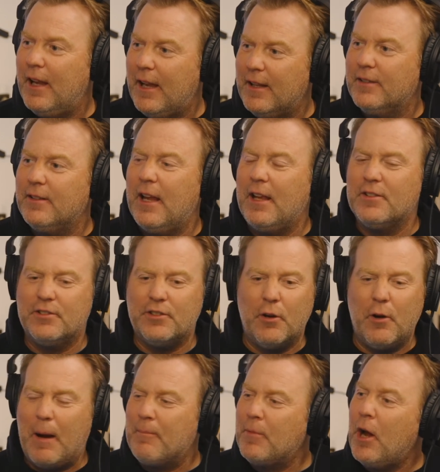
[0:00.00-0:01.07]
And
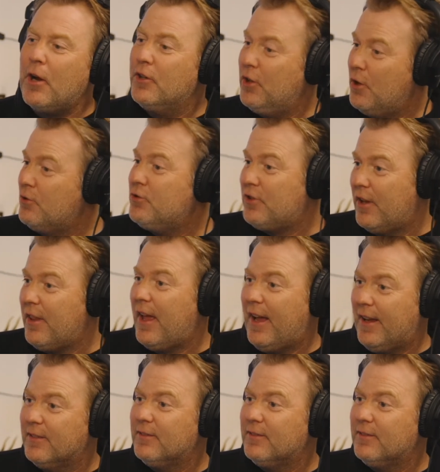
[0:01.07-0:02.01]
so I'm not used to that